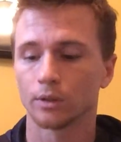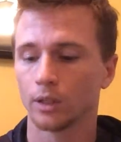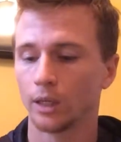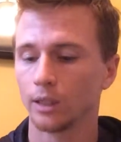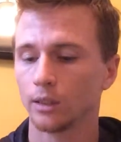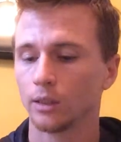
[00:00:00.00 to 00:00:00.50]

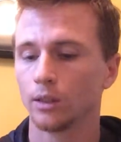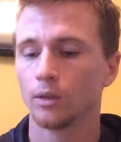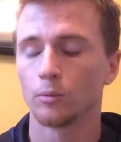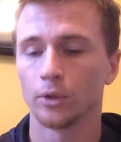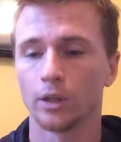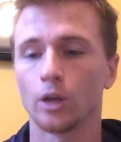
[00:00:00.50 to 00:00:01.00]
Okay,
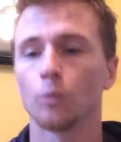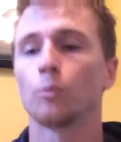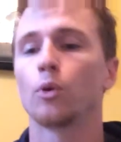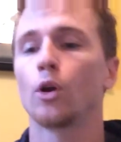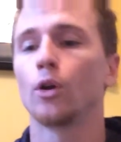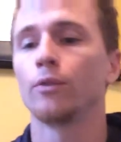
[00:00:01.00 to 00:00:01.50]
but they are
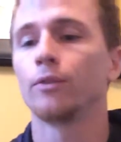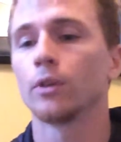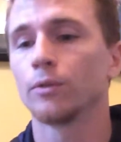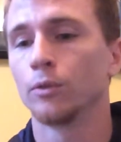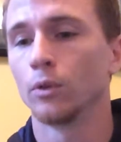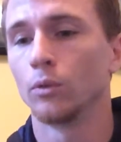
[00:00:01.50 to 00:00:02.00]

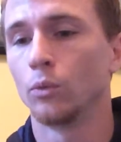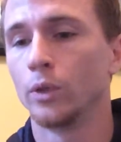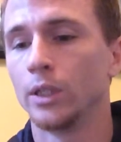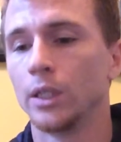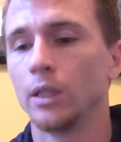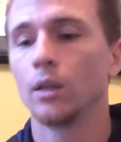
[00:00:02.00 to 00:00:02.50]
perfect for a
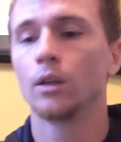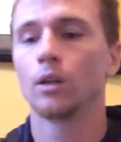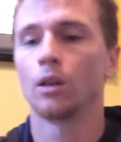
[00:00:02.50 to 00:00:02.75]
windy,